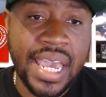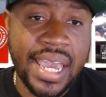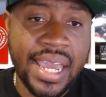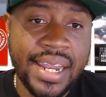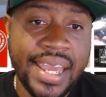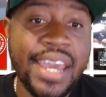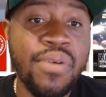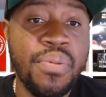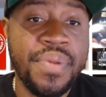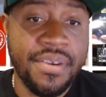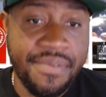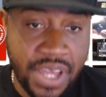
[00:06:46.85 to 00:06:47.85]
and he
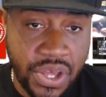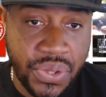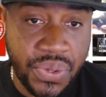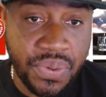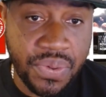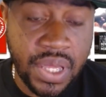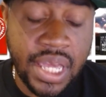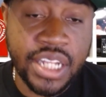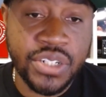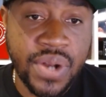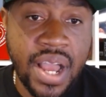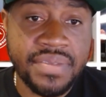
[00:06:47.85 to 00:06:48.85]
will be a value
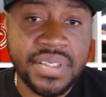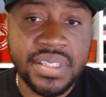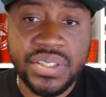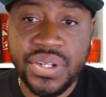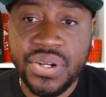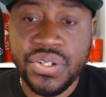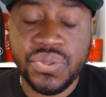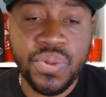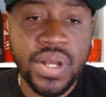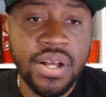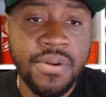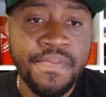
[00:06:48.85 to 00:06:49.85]
in drafts this year as
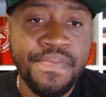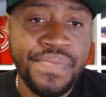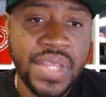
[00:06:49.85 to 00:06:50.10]
well,